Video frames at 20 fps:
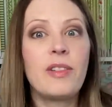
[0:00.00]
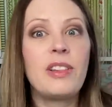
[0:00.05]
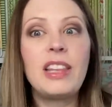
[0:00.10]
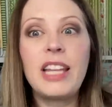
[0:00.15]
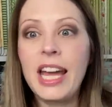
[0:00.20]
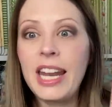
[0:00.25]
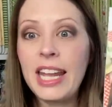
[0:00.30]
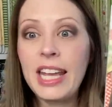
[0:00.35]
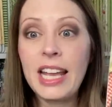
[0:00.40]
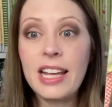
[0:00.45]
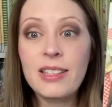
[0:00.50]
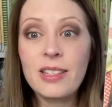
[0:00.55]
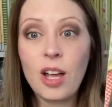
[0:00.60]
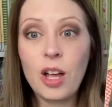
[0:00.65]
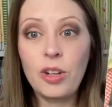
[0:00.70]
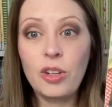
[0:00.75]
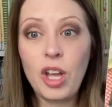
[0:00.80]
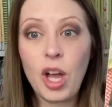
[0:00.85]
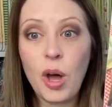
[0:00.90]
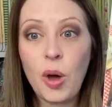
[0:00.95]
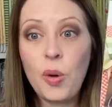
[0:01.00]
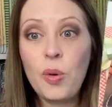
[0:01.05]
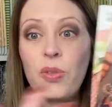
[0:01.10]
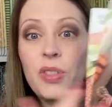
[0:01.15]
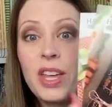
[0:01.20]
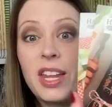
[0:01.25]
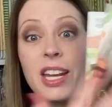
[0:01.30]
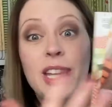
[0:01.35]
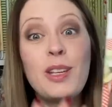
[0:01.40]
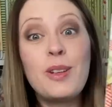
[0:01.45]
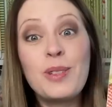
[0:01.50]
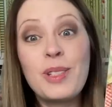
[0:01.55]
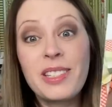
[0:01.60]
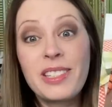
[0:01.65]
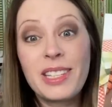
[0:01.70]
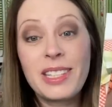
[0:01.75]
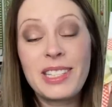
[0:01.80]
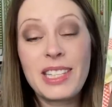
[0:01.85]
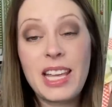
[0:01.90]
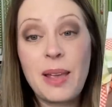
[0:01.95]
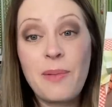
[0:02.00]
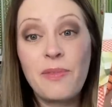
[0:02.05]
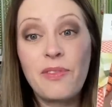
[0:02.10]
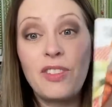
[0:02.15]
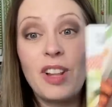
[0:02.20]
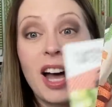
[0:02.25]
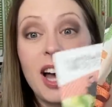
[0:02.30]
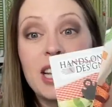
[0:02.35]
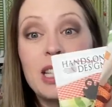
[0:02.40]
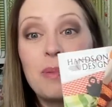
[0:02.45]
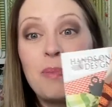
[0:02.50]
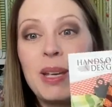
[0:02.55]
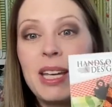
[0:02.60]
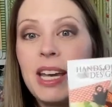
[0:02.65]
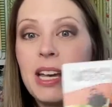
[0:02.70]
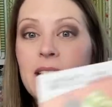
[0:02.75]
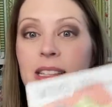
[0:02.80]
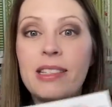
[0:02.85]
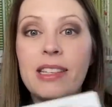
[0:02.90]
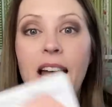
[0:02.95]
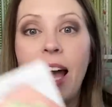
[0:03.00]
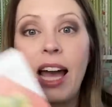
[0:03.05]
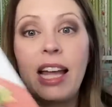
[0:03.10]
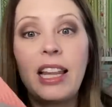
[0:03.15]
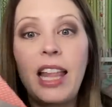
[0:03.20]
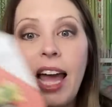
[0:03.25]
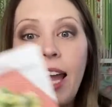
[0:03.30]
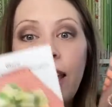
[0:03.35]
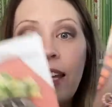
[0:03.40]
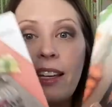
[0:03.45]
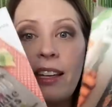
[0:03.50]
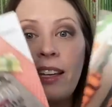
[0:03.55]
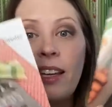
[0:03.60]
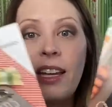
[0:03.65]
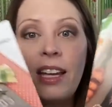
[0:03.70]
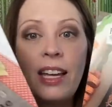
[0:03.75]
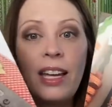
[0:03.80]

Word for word: letting us all know that it uses the same floss because I like,